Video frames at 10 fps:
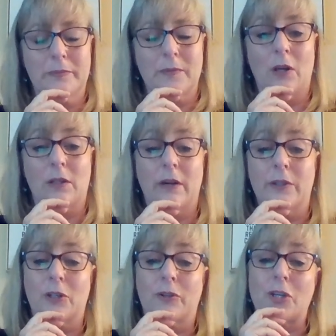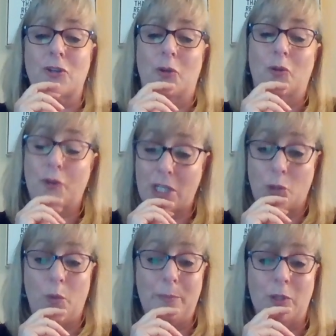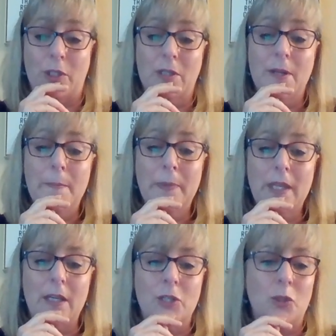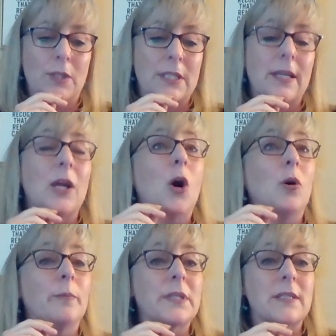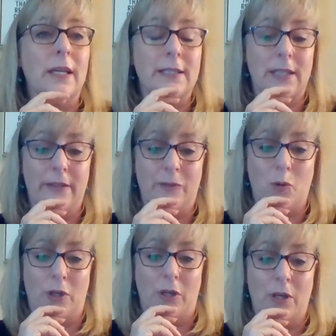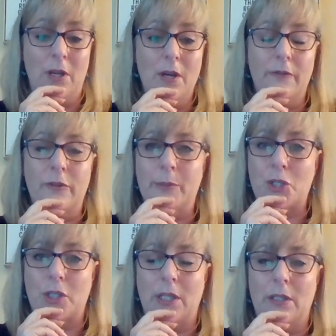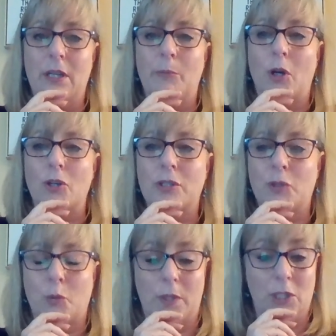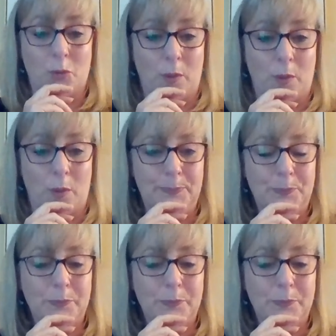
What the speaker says: Our governor, Gretchen Whitmer, issued a stay home, stay safe order for Michigan in March of 2020.